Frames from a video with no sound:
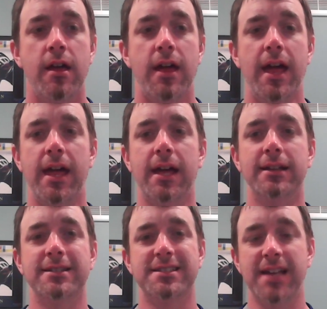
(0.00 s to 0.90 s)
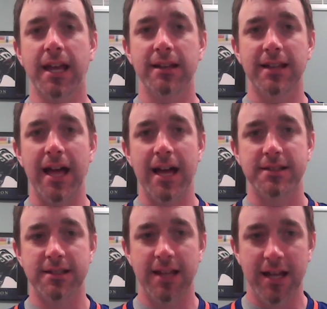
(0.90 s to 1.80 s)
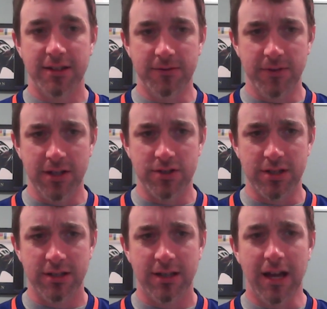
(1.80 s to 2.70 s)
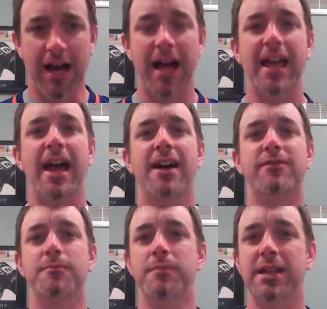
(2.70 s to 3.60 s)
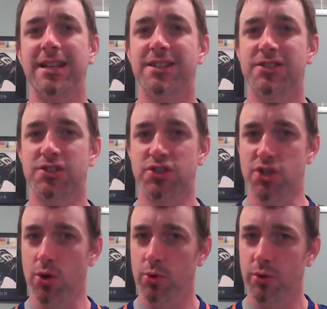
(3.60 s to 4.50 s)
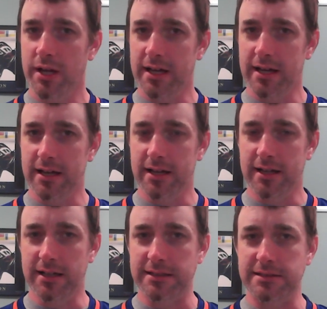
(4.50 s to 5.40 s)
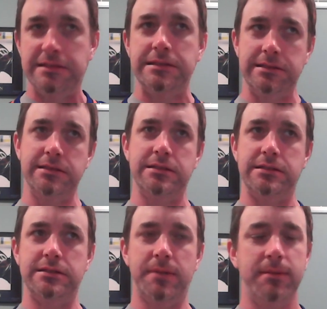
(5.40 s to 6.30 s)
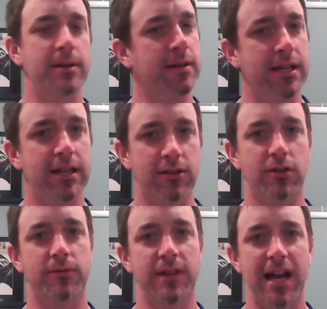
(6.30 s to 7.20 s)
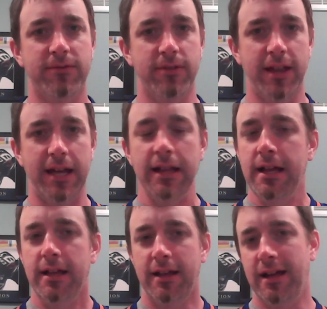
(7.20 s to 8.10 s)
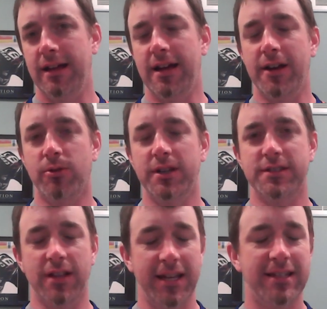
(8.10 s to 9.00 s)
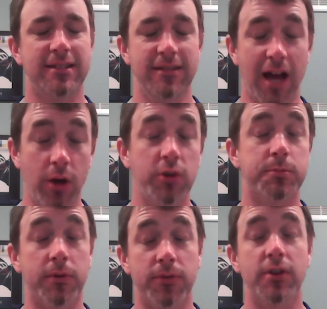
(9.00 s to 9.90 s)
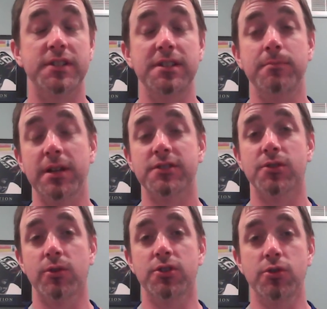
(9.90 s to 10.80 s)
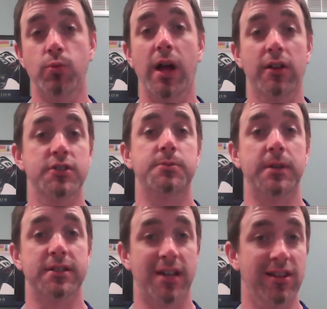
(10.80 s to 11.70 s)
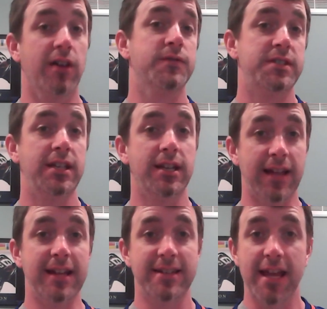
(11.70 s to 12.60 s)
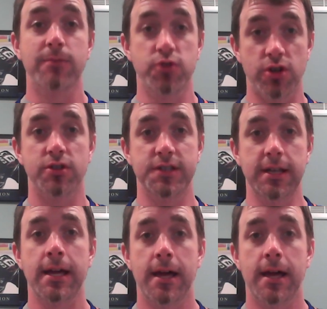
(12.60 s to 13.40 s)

and second last in that division, I have Minnesota. Ooh, maybe I'm going to get a little flack for that. Uh, I'd always like I always prefer to see Minnesota do well just because I love seeing that damn jersey.